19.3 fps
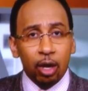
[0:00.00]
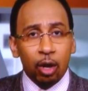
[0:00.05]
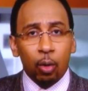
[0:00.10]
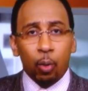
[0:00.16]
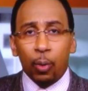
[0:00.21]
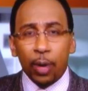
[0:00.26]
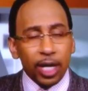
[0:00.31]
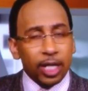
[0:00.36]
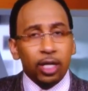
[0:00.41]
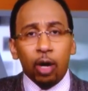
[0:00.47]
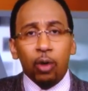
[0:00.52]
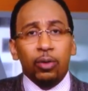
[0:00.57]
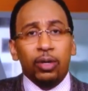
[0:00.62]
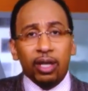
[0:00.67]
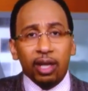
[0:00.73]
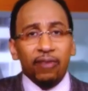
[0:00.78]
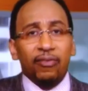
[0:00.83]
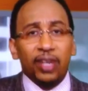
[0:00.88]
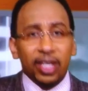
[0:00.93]
we don't
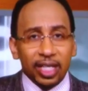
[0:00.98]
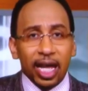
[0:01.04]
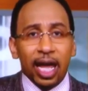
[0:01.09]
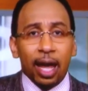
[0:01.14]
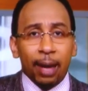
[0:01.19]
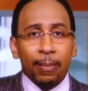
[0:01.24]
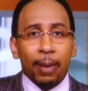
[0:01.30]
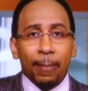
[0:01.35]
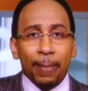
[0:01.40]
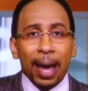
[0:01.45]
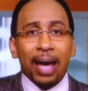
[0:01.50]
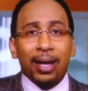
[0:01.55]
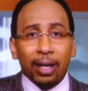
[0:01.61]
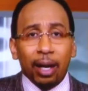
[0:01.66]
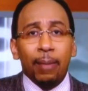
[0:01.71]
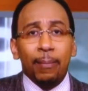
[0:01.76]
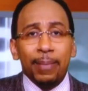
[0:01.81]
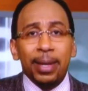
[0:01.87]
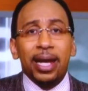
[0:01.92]
give a damn about
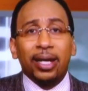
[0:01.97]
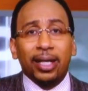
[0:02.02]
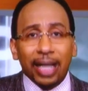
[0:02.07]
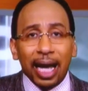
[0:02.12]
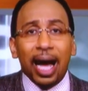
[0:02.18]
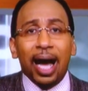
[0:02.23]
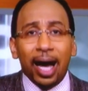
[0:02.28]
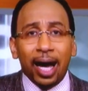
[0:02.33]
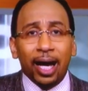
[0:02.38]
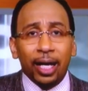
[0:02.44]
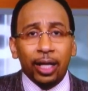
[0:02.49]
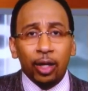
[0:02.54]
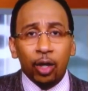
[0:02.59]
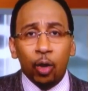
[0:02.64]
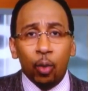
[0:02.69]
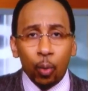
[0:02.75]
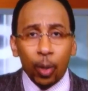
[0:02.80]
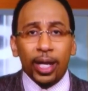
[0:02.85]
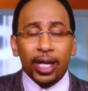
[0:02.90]
Amir Khan
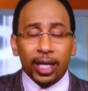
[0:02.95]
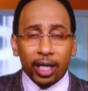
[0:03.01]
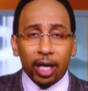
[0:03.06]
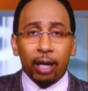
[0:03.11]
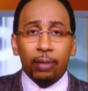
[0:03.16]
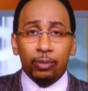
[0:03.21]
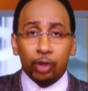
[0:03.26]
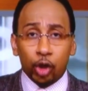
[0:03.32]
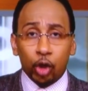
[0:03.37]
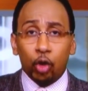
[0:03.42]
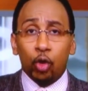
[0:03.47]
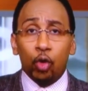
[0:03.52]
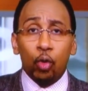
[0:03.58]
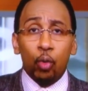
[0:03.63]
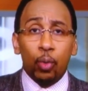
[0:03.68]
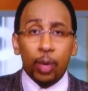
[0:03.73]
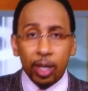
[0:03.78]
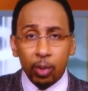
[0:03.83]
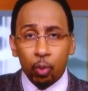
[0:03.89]
when it comes to
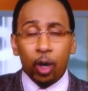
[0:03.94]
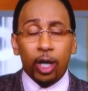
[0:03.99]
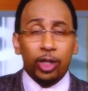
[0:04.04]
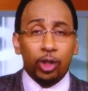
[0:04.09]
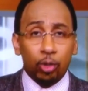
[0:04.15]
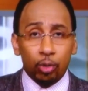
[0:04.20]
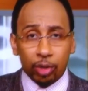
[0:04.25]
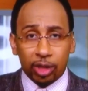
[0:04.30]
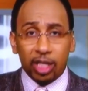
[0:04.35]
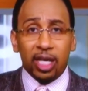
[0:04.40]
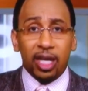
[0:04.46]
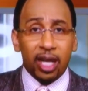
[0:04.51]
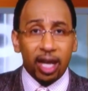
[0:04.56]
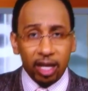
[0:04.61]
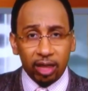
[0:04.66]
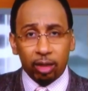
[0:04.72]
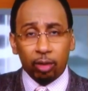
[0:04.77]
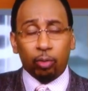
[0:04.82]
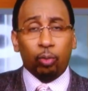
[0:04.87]
who we want to see
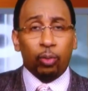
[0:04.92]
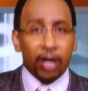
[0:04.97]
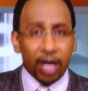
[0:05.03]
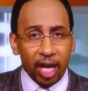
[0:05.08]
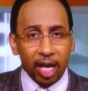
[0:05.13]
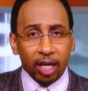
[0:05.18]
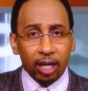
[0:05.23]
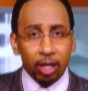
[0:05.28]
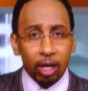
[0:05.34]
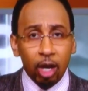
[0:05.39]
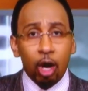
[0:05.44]
in the ring